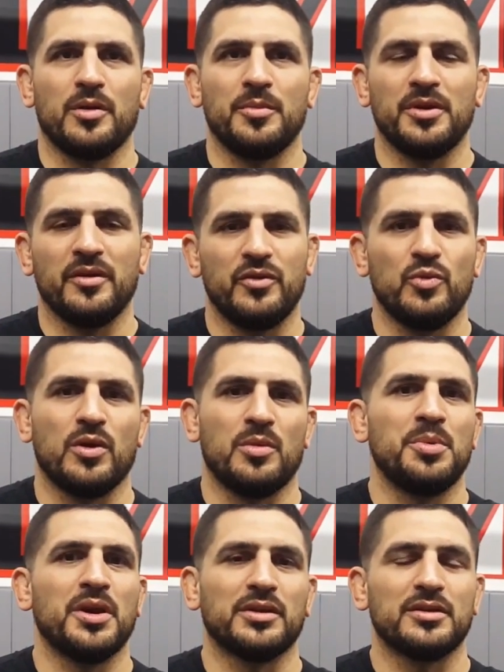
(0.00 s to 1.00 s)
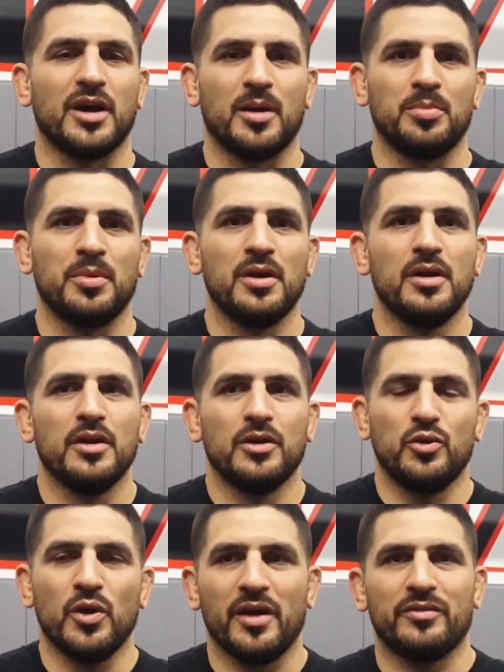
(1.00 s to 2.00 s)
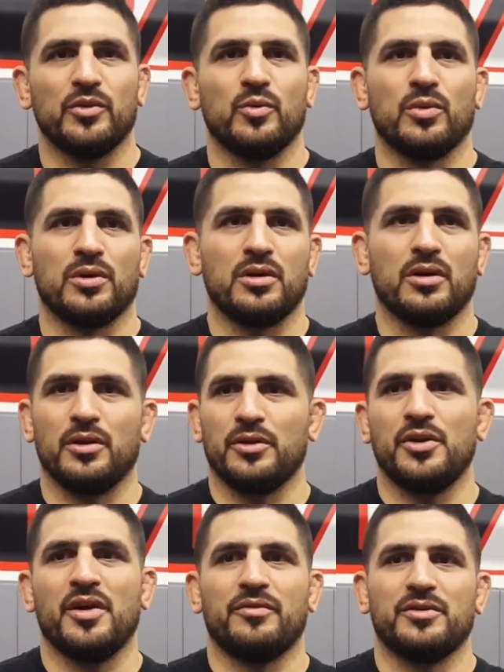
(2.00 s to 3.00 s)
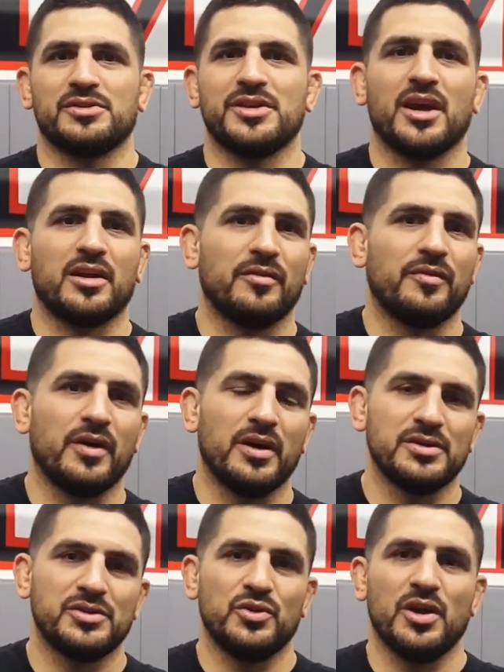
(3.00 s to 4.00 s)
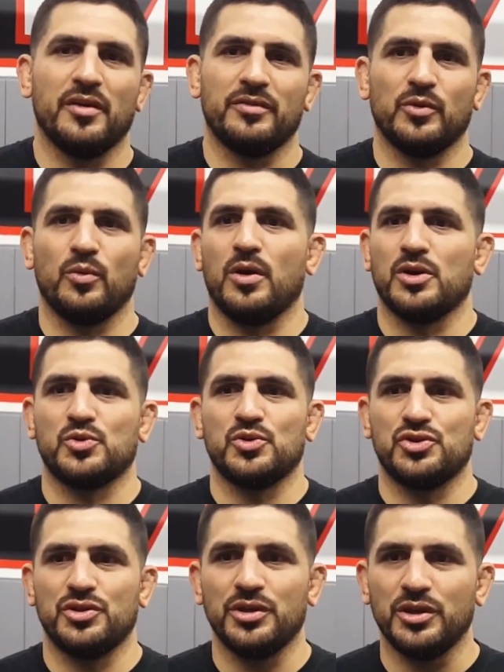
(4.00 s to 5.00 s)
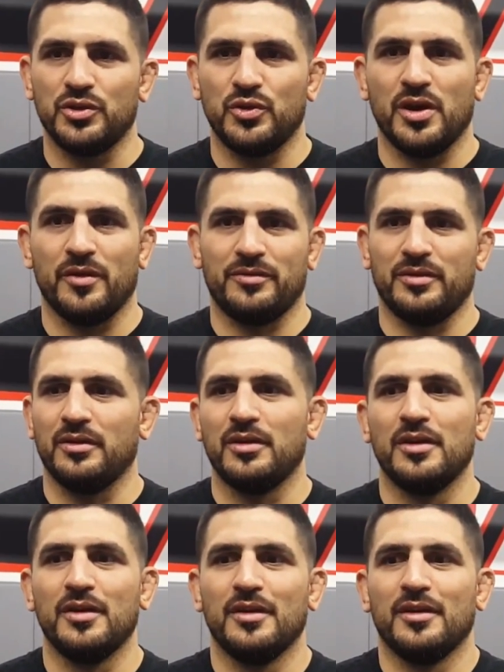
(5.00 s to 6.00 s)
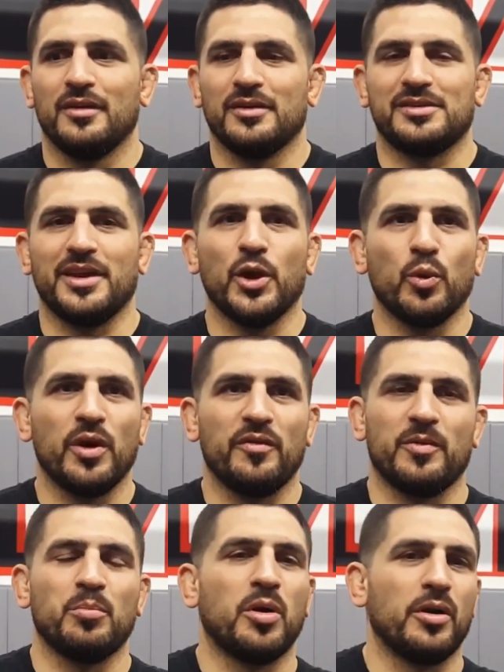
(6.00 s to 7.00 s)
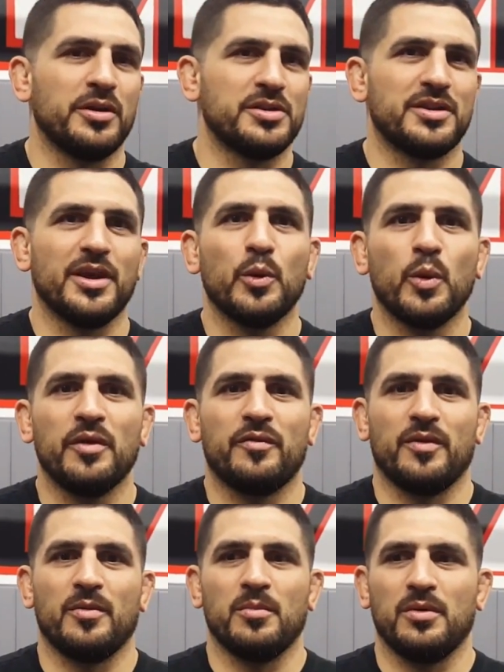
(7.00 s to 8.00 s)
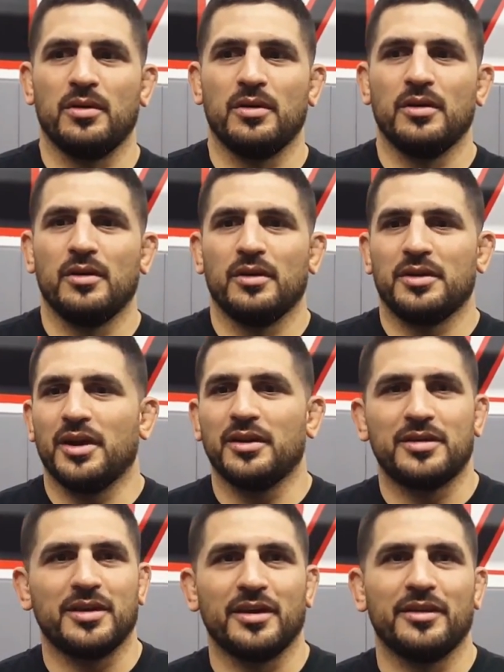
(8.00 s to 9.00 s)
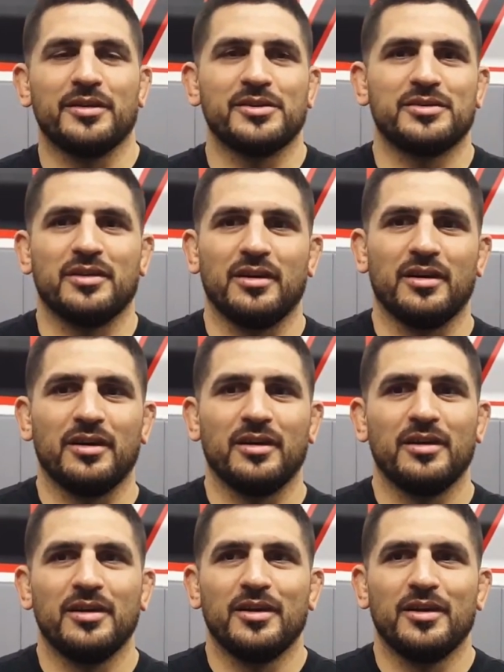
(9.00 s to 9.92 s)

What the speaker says: I mean, if you want to be at the top, you have to work hard. You have to sacrifice. You have to watch what you eat. You have to stay away from parties, stay away from get-togethers.